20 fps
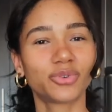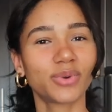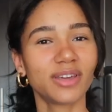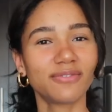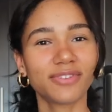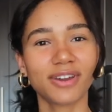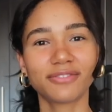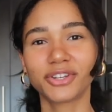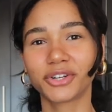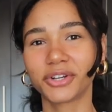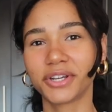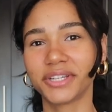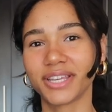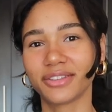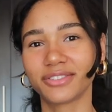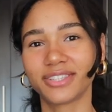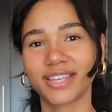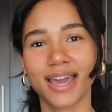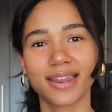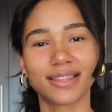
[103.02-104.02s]
25 degrees
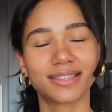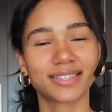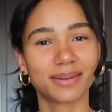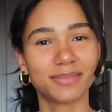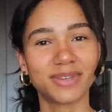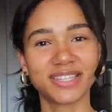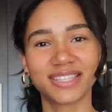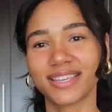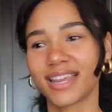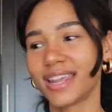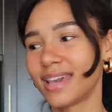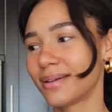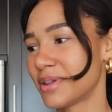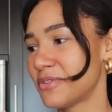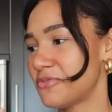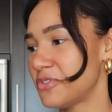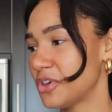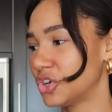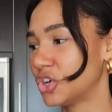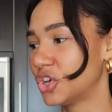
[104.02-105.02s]
outside, it's gonna be sunny, I'm
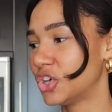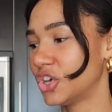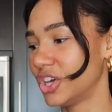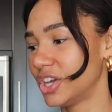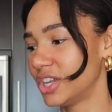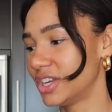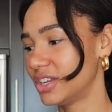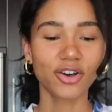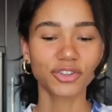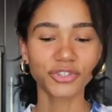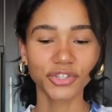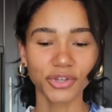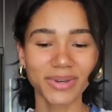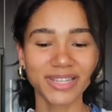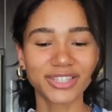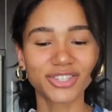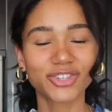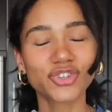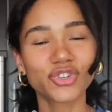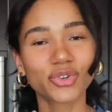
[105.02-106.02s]
gonna feel good. Also,
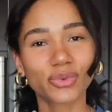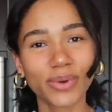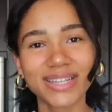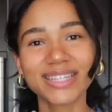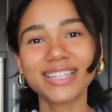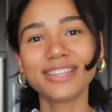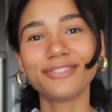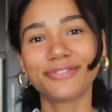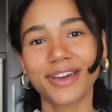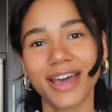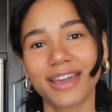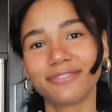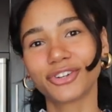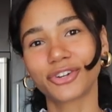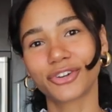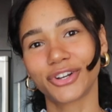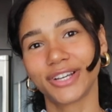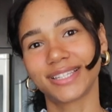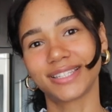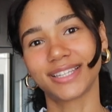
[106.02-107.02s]
it's 25
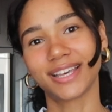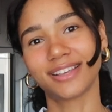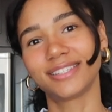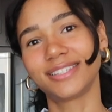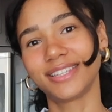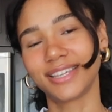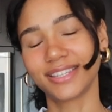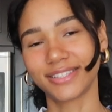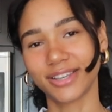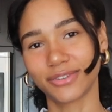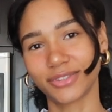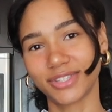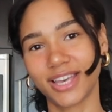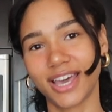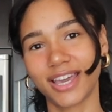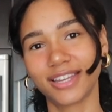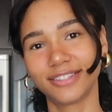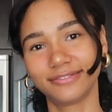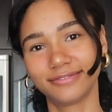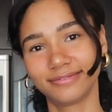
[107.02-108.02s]
degrees Celsius
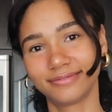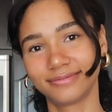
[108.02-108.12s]
outside.